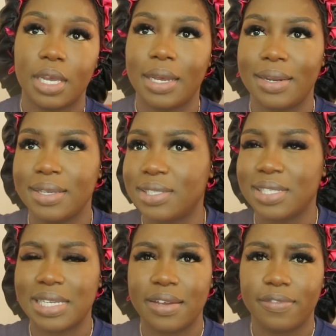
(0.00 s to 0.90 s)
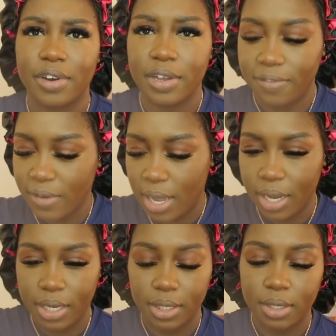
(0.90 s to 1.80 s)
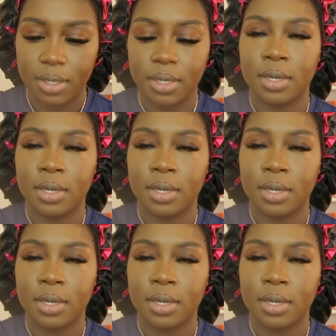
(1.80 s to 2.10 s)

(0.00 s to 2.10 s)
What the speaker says: And it's just like very fine.